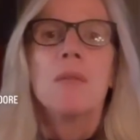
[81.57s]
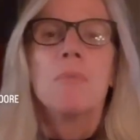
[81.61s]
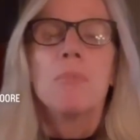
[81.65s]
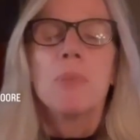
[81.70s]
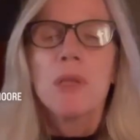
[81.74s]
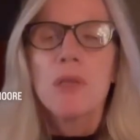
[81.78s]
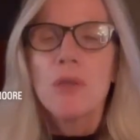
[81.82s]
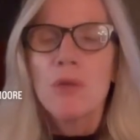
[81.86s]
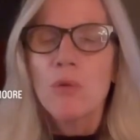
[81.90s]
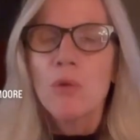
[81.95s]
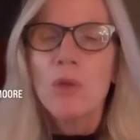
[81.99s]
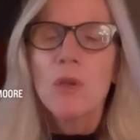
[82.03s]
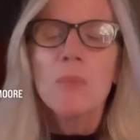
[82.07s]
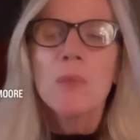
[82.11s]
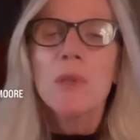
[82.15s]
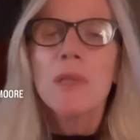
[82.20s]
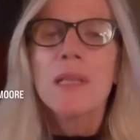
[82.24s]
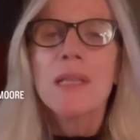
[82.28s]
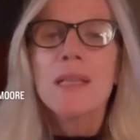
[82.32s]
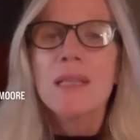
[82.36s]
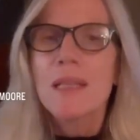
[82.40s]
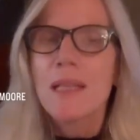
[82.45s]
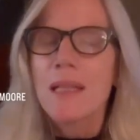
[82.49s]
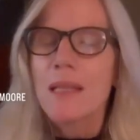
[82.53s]
But
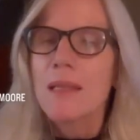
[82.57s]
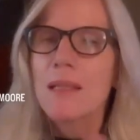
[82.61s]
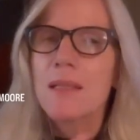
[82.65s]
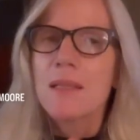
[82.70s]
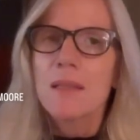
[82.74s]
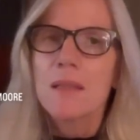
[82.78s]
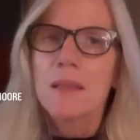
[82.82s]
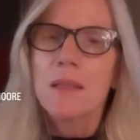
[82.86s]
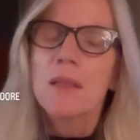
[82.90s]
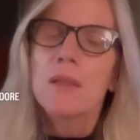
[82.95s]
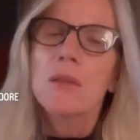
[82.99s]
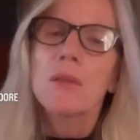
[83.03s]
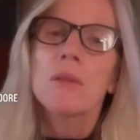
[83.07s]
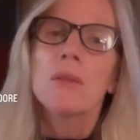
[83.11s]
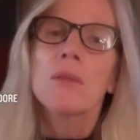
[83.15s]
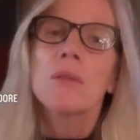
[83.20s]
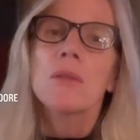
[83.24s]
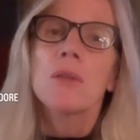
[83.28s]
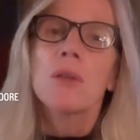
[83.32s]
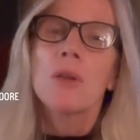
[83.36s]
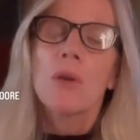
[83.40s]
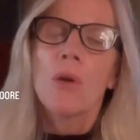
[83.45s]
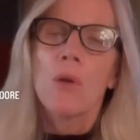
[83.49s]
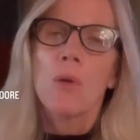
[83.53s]
normally it's like these
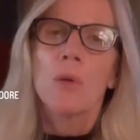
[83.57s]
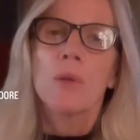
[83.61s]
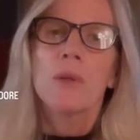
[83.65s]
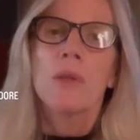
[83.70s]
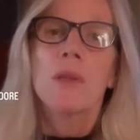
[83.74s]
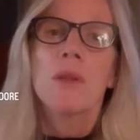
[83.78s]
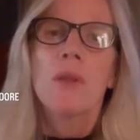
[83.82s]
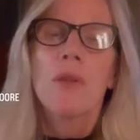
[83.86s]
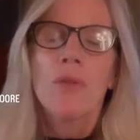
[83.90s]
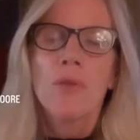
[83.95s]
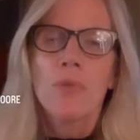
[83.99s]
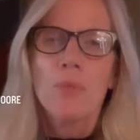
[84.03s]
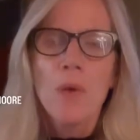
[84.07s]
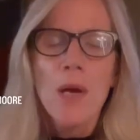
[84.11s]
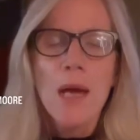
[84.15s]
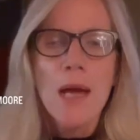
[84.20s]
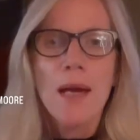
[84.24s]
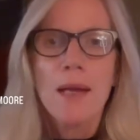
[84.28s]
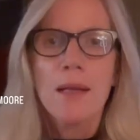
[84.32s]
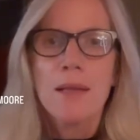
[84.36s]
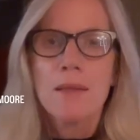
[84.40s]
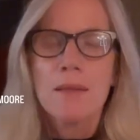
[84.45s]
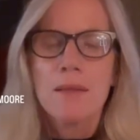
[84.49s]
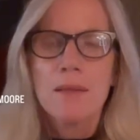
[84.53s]
little golden
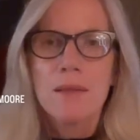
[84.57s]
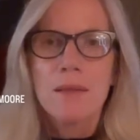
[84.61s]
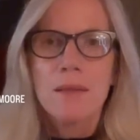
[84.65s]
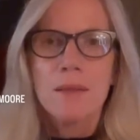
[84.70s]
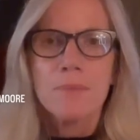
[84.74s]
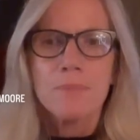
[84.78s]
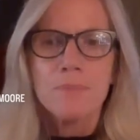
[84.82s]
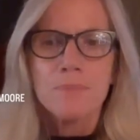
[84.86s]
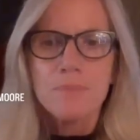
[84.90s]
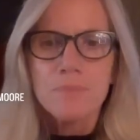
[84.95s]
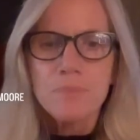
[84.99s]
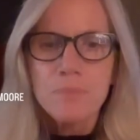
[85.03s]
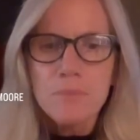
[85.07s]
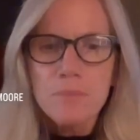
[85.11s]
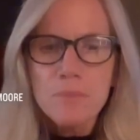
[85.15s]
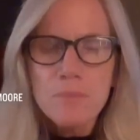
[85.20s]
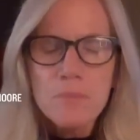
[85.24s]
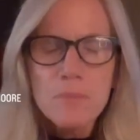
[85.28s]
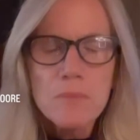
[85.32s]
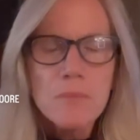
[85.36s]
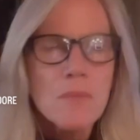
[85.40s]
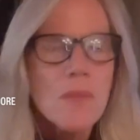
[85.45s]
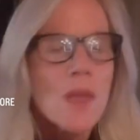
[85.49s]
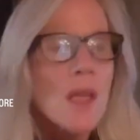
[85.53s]
threads.
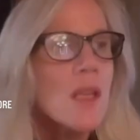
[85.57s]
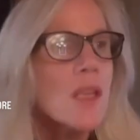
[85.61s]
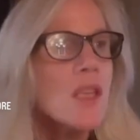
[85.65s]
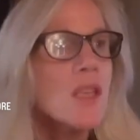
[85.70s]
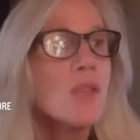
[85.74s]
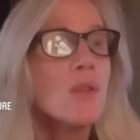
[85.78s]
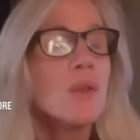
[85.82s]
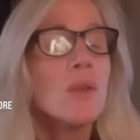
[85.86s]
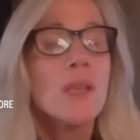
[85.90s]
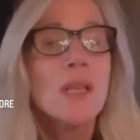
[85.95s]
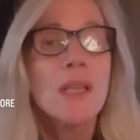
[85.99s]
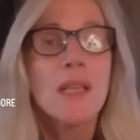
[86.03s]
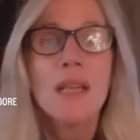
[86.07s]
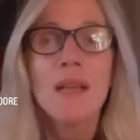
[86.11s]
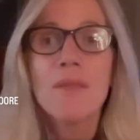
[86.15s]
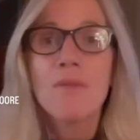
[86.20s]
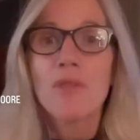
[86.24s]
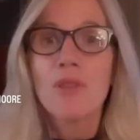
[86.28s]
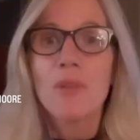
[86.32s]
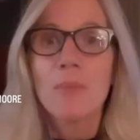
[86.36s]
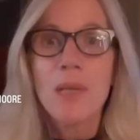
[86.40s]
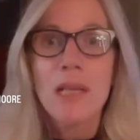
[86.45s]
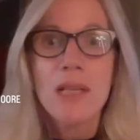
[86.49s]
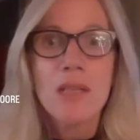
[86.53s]
You'll get
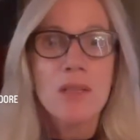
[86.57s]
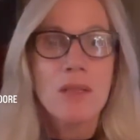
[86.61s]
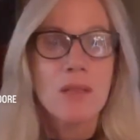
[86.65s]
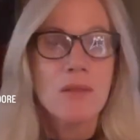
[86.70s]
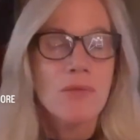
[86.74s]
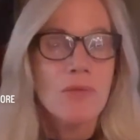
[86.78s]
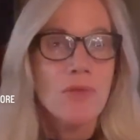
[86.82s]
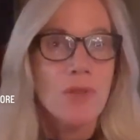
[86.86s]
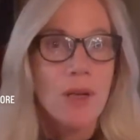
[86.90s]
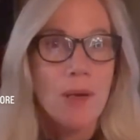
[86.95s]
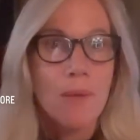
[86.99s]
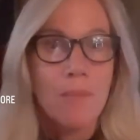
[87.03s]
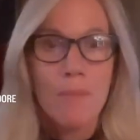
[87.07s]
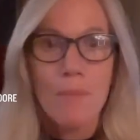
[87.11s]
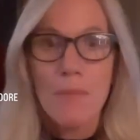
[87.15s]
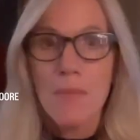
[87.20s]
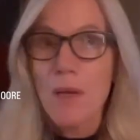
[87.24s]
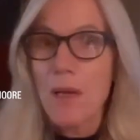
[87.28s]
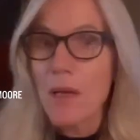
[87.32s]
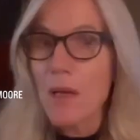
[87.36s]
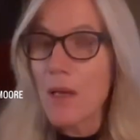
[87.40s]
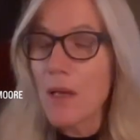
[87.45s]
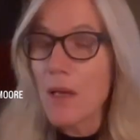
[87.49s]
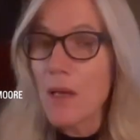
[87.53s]
information from
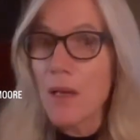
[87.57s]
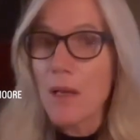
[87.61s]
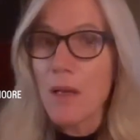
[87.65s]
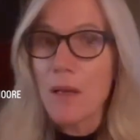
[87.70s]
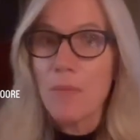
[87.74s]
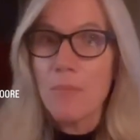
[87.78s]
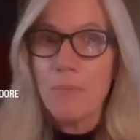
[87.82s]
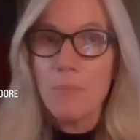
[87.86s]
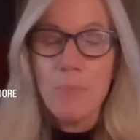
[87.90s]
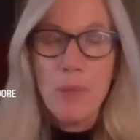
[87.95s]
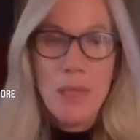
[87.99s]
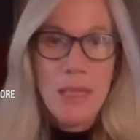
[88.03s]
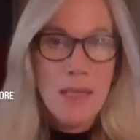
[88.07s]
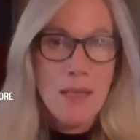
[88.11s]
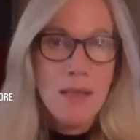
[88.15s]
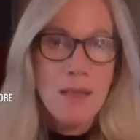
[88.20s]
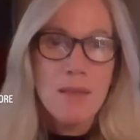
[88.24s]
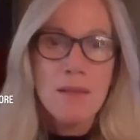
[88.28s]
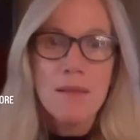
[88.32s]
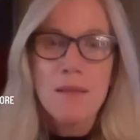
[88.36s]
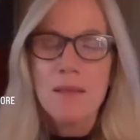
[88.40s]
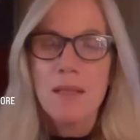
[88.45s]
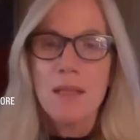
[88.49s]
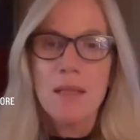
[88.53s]

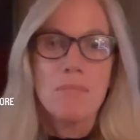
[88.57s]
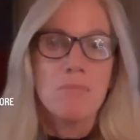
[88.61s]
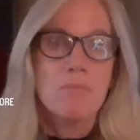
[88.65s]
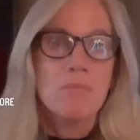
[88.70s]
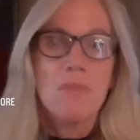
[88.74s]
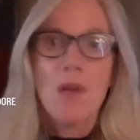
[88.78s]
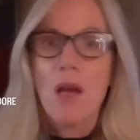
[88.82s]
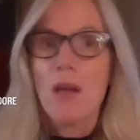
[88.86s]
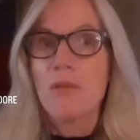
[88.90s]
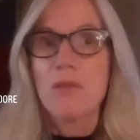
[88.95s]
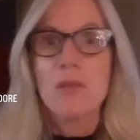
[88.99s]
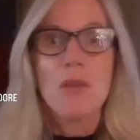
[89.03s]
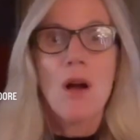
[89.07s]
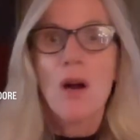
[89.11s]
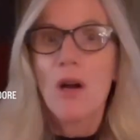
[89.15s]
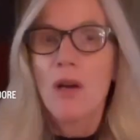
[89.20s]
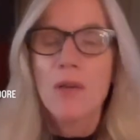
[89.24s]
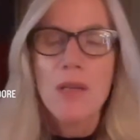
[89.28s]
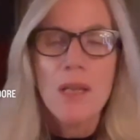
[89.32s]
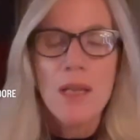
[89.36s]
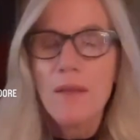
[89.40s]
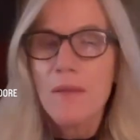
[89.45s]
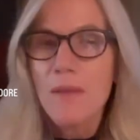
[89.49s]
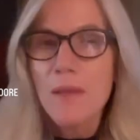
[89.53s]
beings that
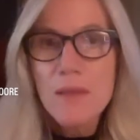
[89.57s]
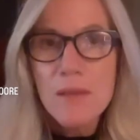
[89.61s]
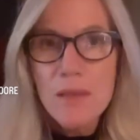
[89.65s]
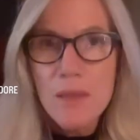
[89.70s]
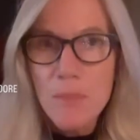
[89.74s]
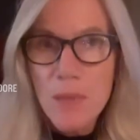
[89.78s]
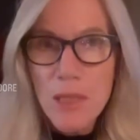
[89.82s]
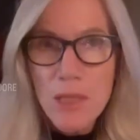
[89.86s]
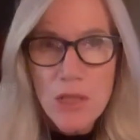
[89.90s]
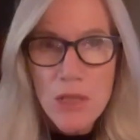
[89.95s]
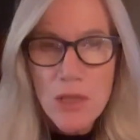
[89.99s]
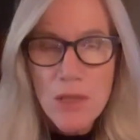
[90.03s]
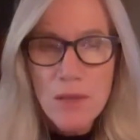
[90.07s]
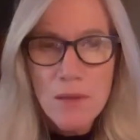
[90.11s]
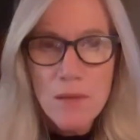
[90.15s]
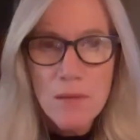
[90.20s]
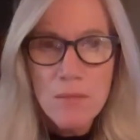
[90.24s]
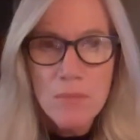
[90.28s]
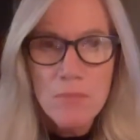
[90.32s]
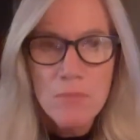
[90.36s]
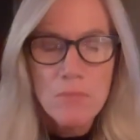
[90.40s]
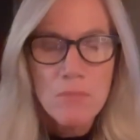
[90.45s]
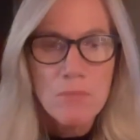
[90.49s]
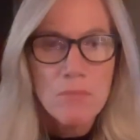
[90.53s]
are in this dimension,
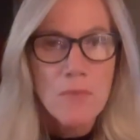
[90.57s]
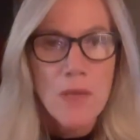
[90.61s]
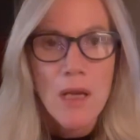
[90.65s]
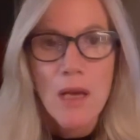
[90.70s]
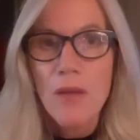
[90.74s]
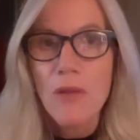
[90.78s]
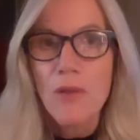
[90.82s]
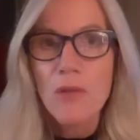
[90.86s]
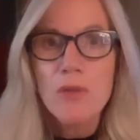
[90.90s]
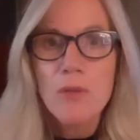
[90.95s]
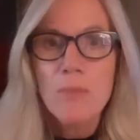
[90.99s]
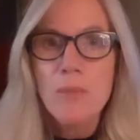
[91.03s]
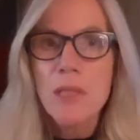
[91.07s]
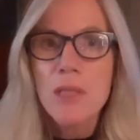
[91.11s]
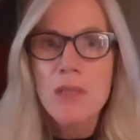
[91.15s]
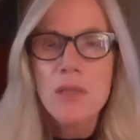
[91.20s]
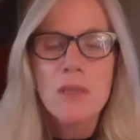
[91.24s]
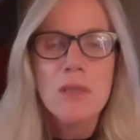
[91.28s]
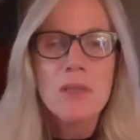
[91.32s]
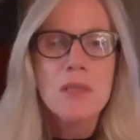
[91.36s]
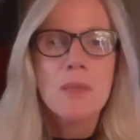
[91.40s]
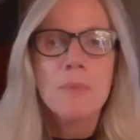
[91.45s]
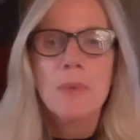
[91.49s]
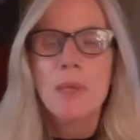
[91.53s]
other
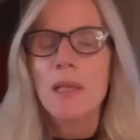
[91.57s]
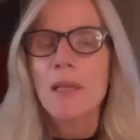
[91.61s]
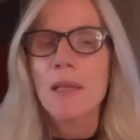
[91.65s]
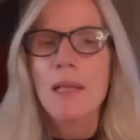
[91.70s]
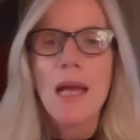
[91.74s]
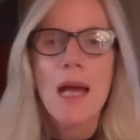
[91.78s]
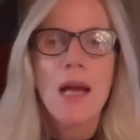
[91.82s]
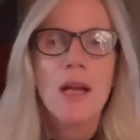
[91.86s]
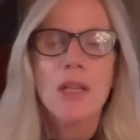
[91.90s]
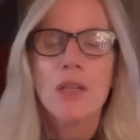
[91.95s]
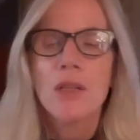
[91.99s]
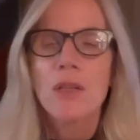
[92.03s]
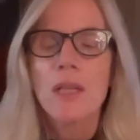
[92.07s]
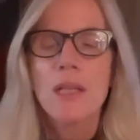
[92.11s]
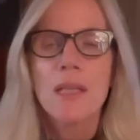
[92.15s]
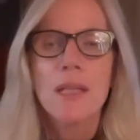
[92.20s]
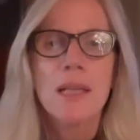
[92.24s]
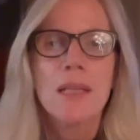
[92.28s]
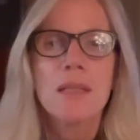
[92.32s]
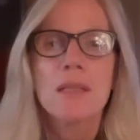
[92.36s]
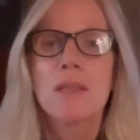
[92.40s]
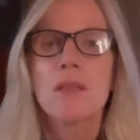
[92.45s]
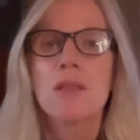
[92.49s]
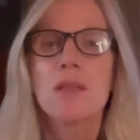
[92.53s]
dimensions, depending on how you're
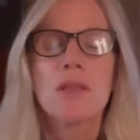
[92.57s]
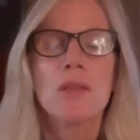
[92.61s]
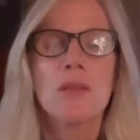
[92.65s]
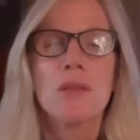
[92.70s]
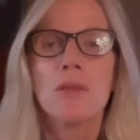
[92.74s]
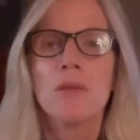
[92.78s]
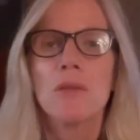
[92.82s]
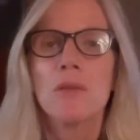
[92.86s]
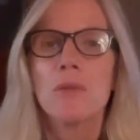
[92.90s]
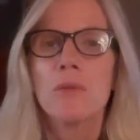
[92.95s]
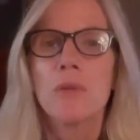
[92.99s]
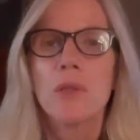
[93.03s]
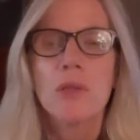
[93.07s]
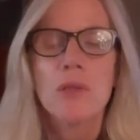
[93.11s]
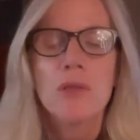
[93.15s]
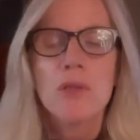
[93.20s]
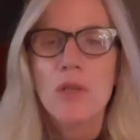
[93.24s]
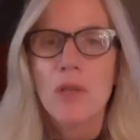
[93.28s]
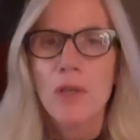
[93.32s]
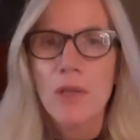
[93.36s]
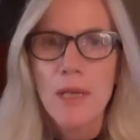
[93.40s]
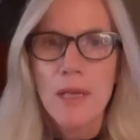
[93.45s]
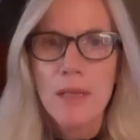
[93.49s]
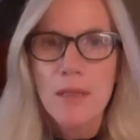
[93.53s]
connected to your
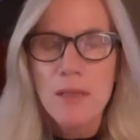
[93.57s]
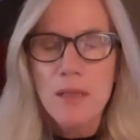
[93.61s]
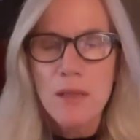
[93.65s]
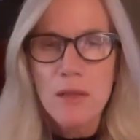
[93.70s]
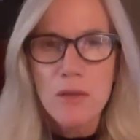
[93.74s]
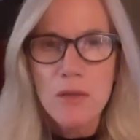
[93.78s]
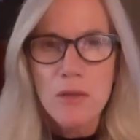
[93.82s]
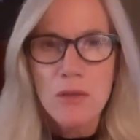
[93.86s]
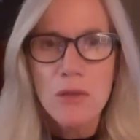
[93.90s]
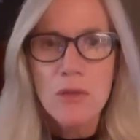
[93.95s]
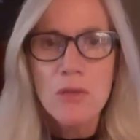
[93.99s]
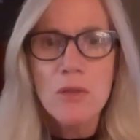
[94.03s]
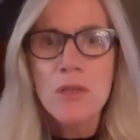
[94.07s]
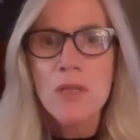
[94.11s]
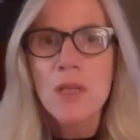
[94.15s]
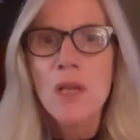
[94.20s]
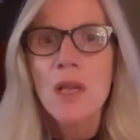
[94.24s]
star ancestors.